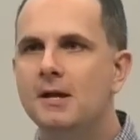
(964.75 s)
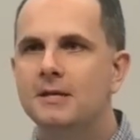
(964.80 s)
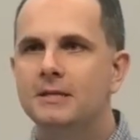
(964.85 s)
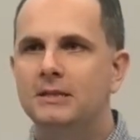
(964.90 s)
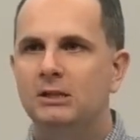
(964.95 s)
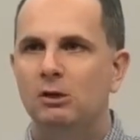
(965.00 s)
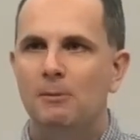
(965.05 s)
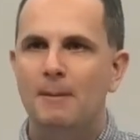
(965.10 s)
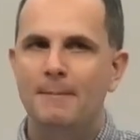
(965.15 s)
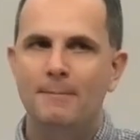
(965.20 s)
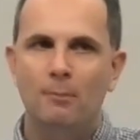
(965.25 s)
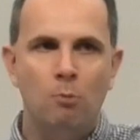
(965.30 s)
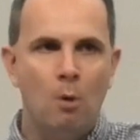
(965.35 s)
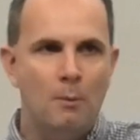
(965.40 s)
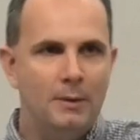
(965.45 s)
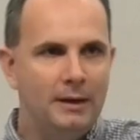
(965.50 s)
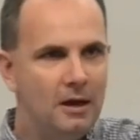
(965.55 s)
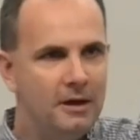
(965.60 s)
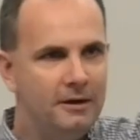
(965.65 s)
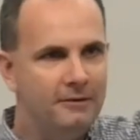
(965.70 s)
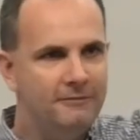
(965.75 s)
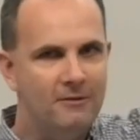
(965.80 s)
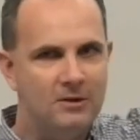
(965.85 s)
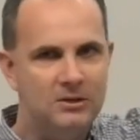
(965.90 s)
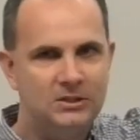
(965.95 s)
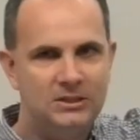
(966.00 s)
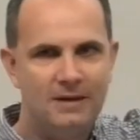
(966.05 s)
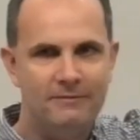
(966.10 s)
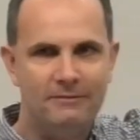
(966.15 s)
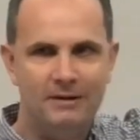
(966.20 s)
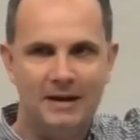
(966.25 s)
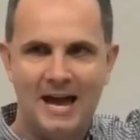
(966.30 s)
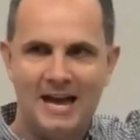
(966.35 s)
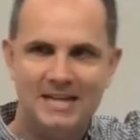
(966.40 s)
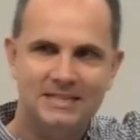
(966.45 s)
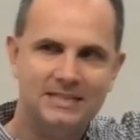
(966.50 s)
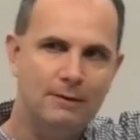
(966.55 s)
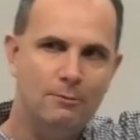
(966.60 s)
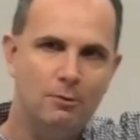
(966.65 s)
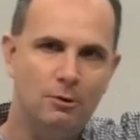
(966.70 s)
See, remember what we learned in verse 7,
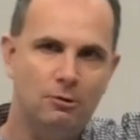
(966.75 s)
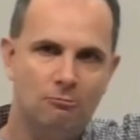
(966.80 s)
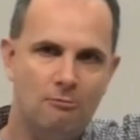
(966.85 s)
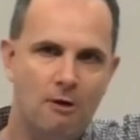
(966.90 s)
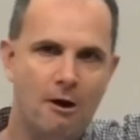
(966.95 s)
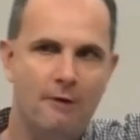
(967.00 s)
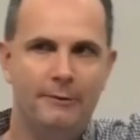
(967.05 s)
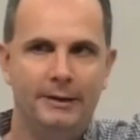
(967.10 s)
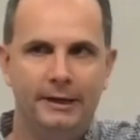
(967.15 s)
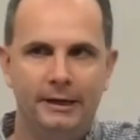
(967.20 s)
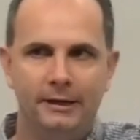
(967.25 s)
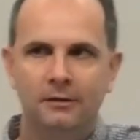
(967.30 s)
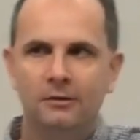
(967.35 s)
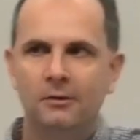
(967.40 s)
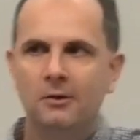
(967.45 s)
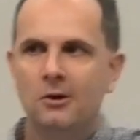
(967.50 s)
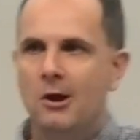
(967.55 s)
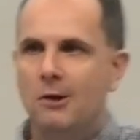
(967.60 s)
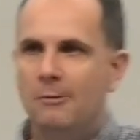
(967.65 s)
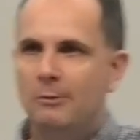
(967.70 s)
as they were growing,